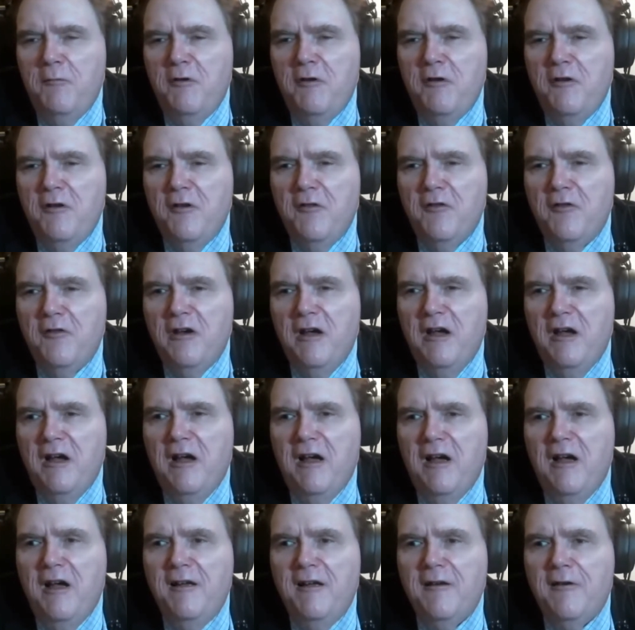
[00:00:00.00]
is
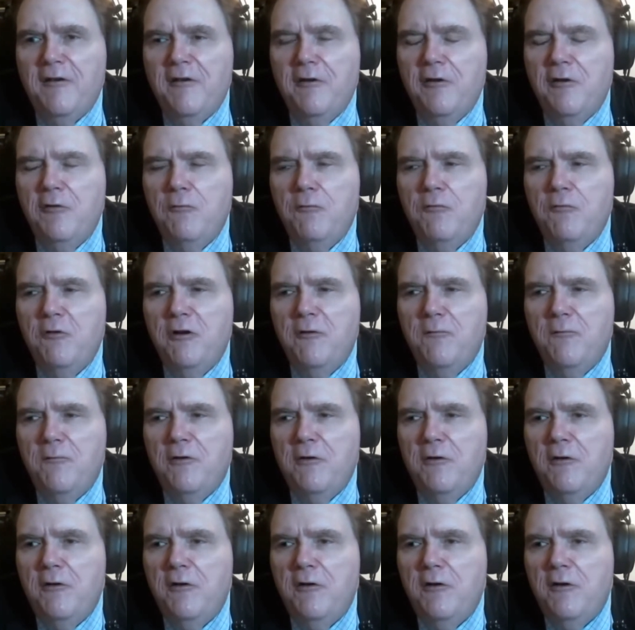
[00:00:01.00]
like a
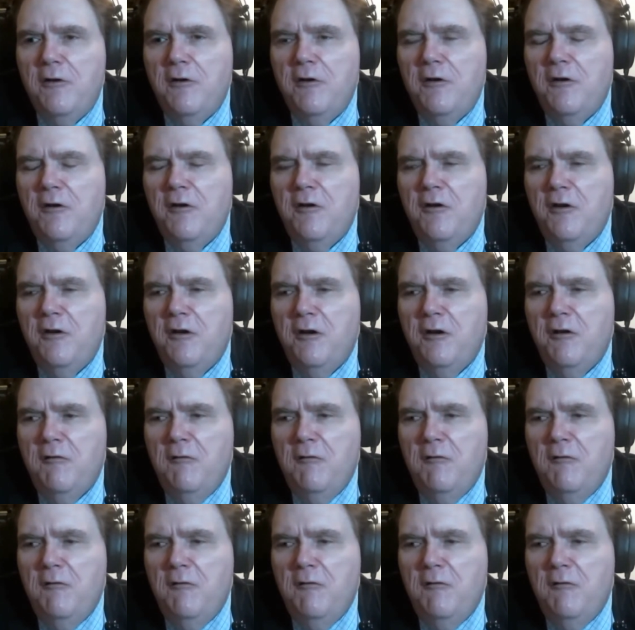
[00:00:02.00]
river,